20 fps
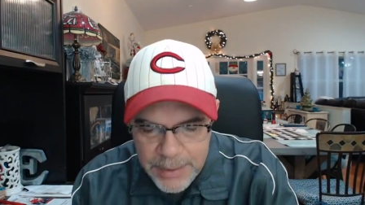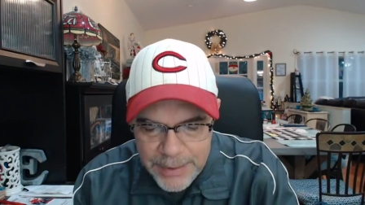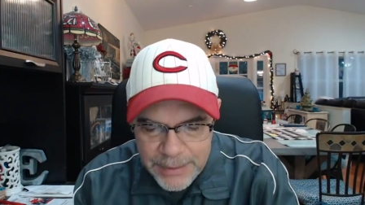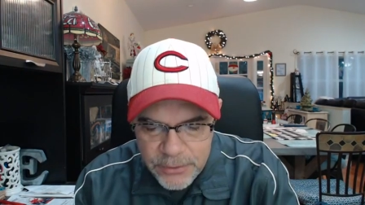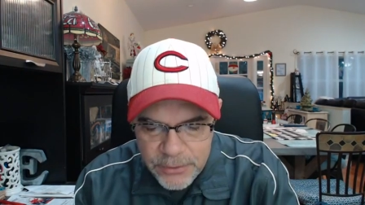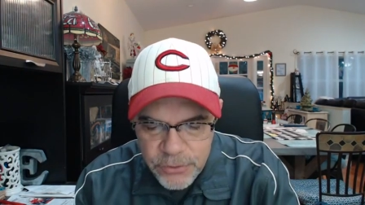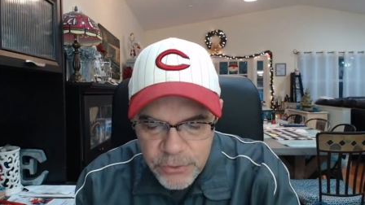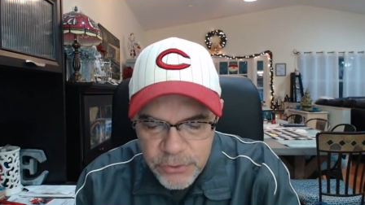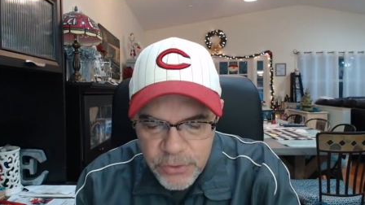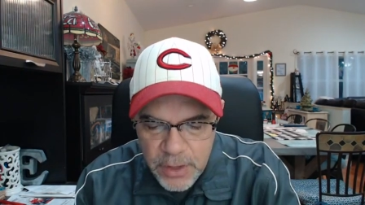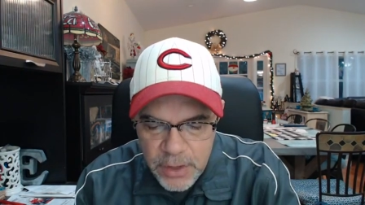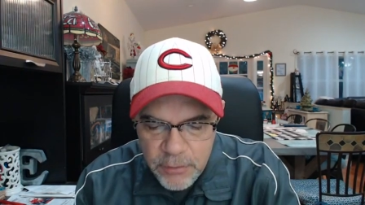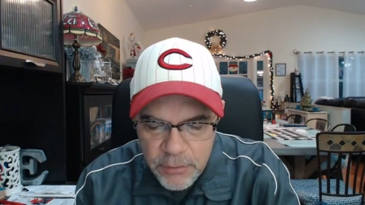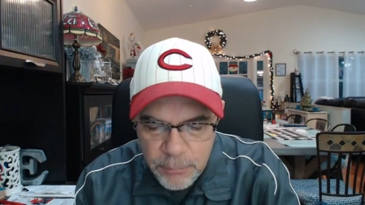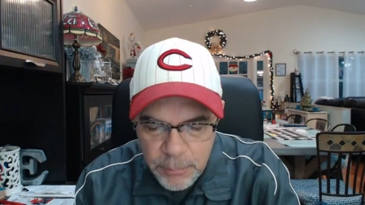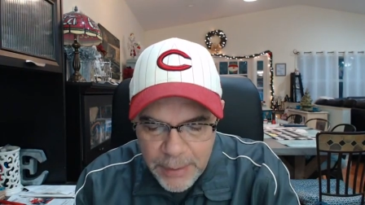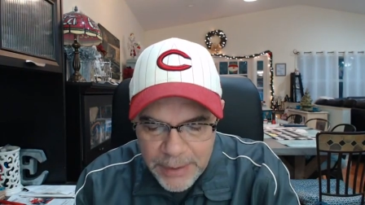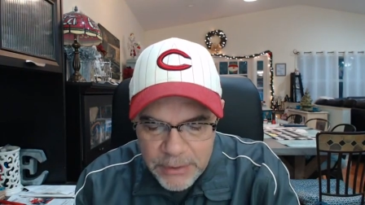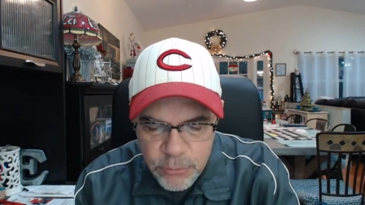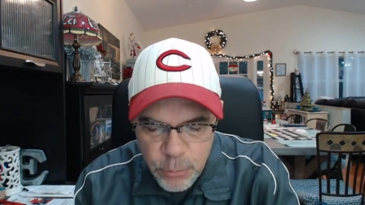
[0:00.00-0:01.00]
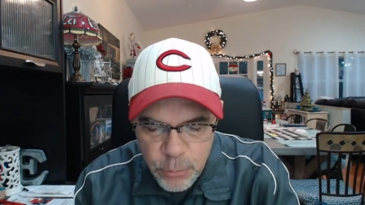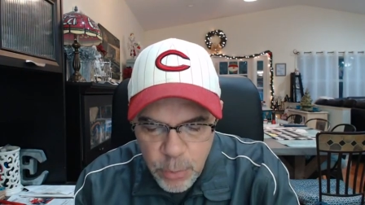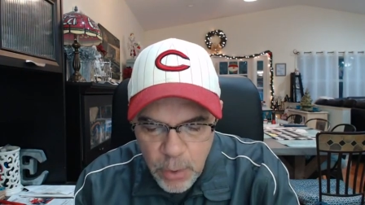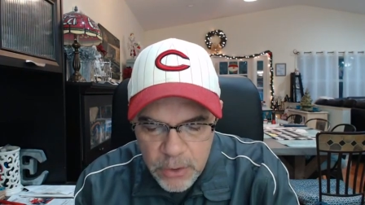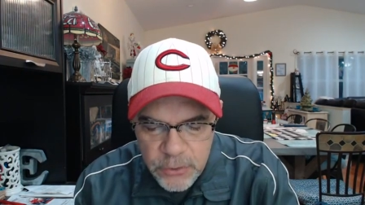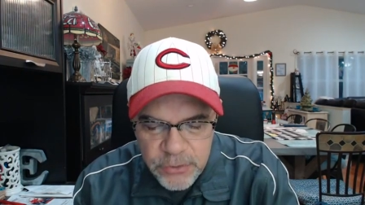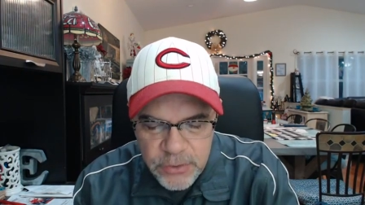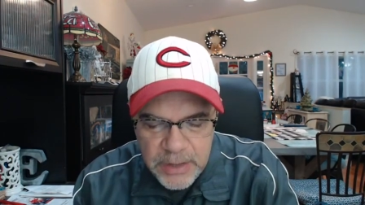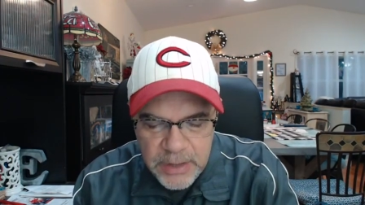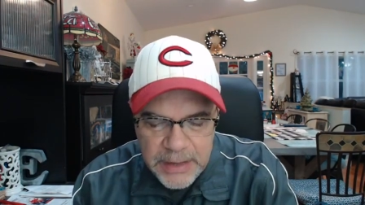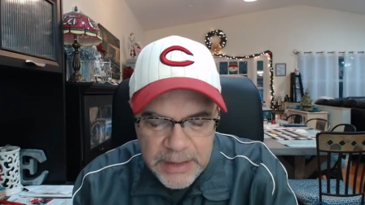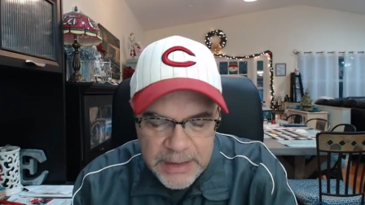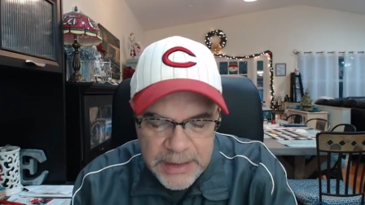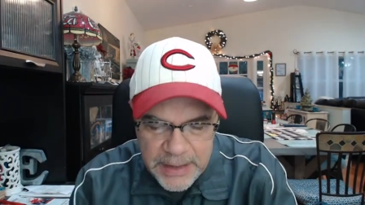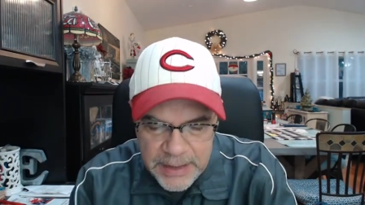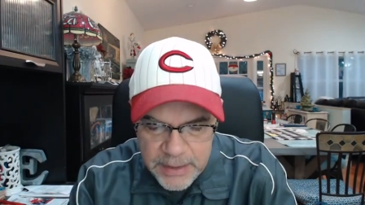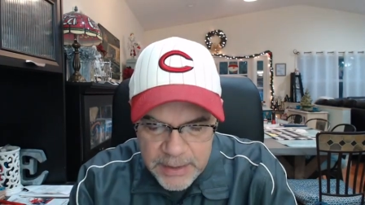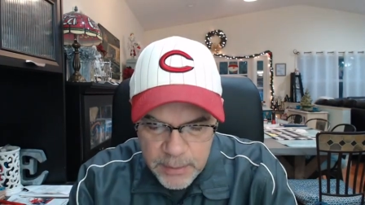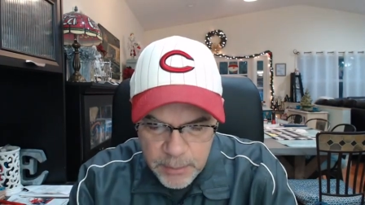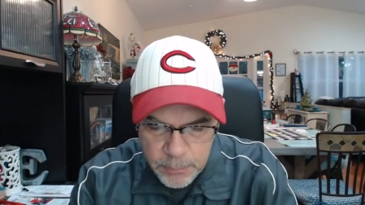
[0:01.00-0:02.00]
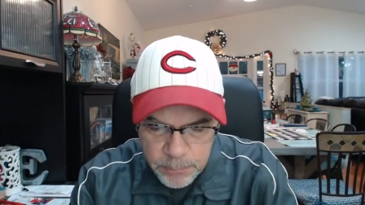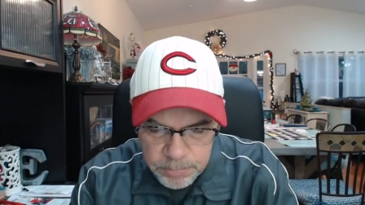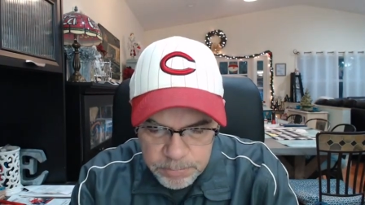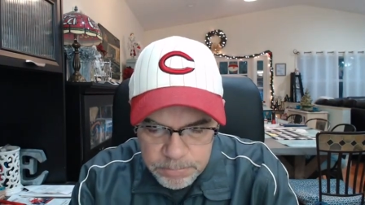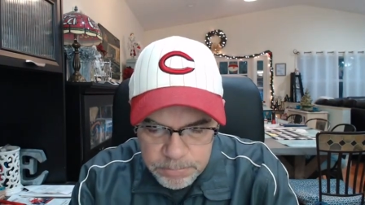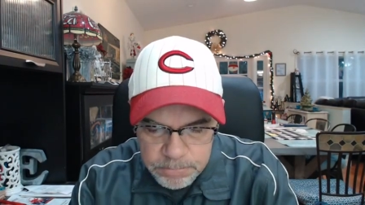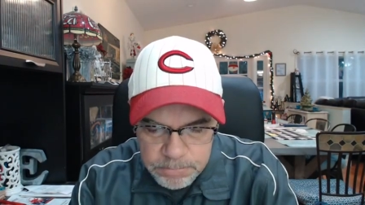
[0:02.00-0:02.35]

instead of by trusting in him.